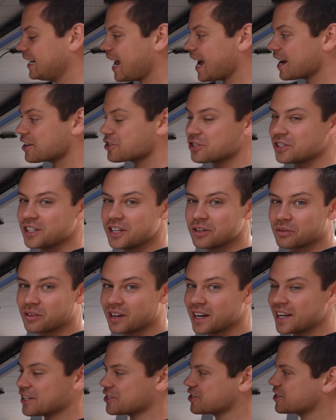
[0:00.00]
it actually
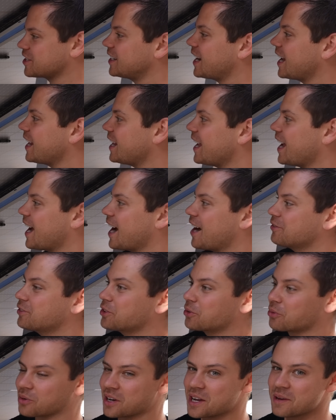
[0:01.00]
reached and I didn't have
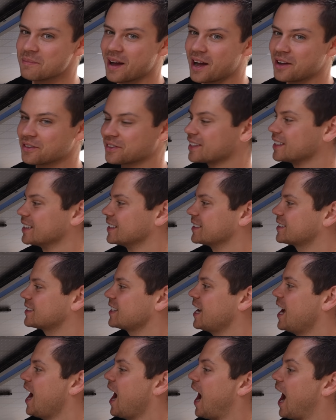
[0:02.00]
to remount
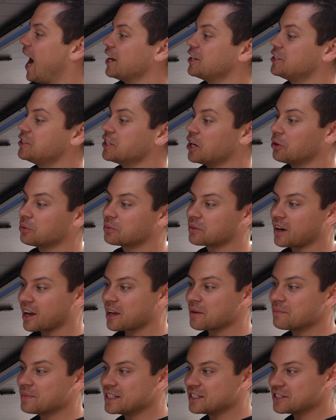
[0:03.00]
this. I don't
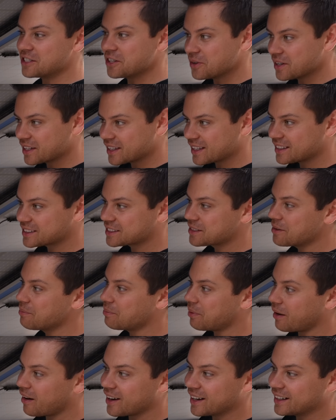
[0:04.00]
recommend doing this,
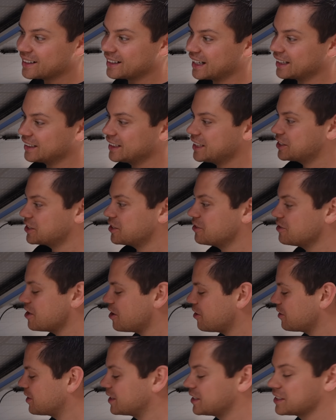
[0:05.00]
but at least you
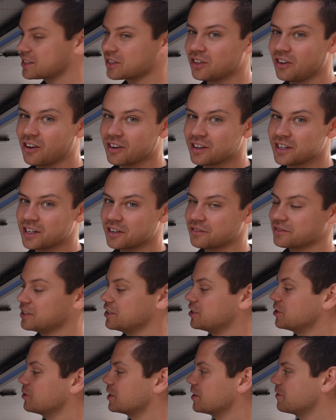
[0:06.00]
know that it's long enough
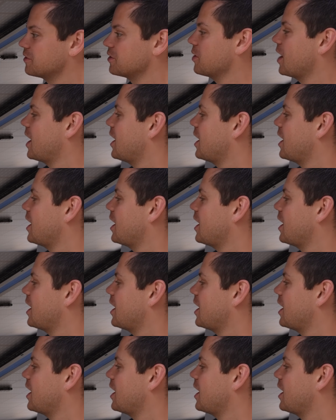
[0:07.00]
to do it if you